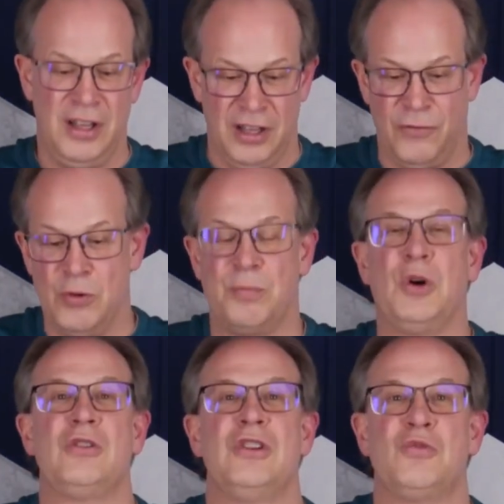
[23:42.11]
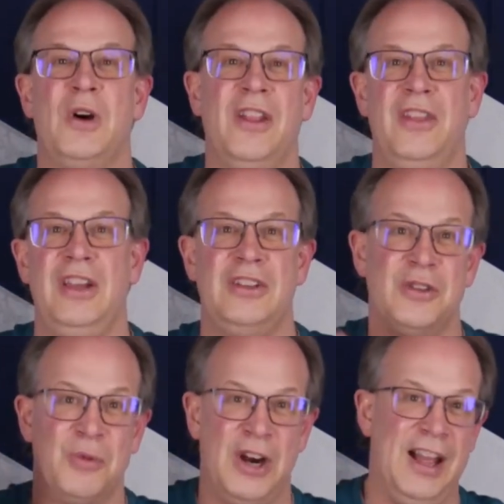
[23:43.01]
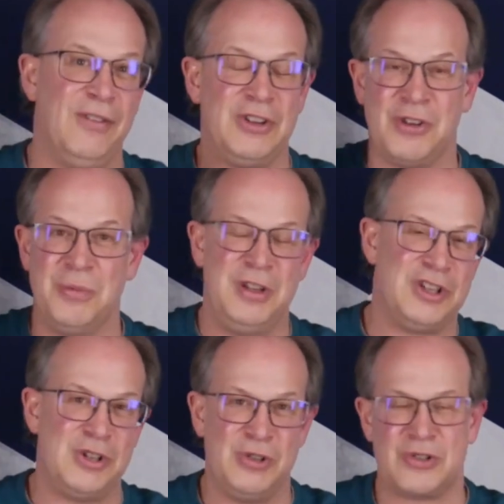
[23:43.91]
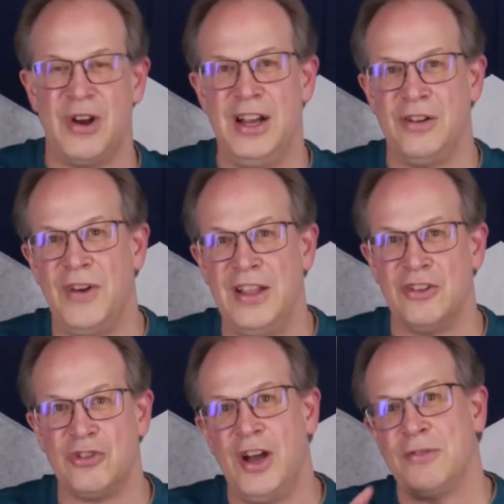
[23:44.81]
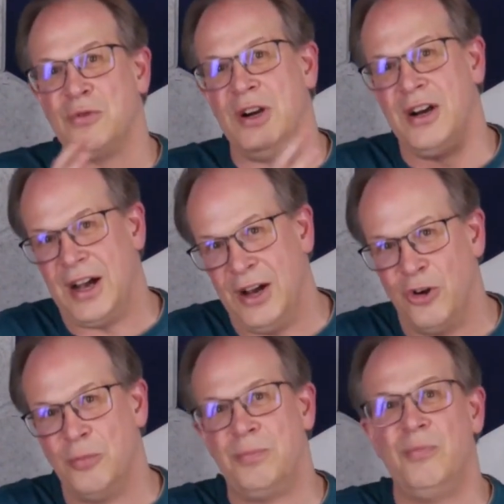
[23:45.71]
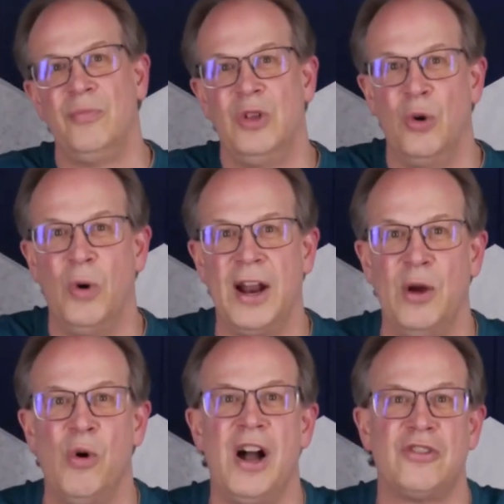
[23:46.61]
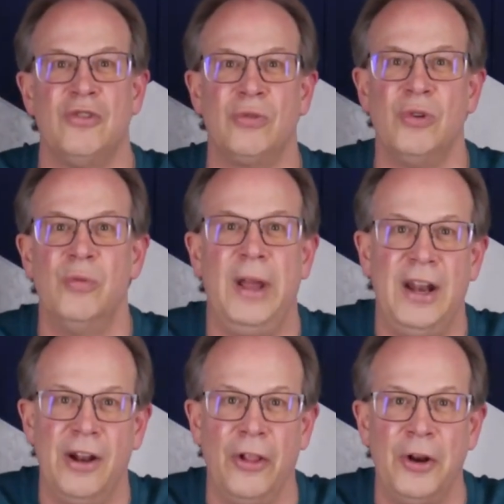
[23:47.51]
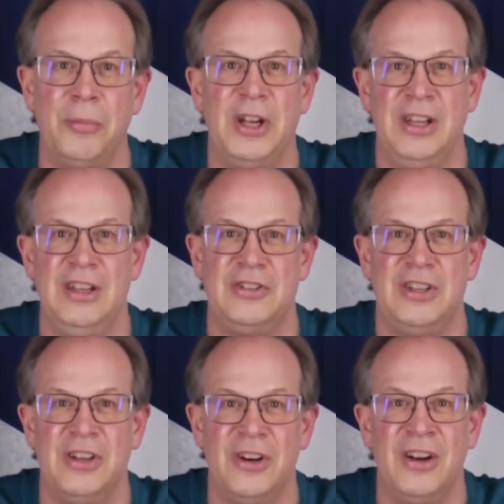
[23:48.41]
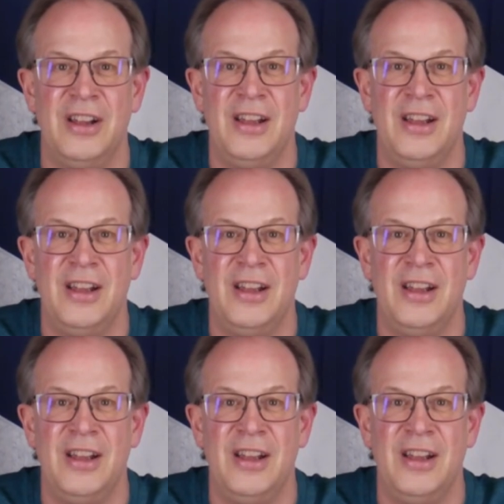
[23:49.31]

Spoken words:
If you purchased one of these and were having some issues trying to find the software, I hope what I walked you through made it a little bit easier.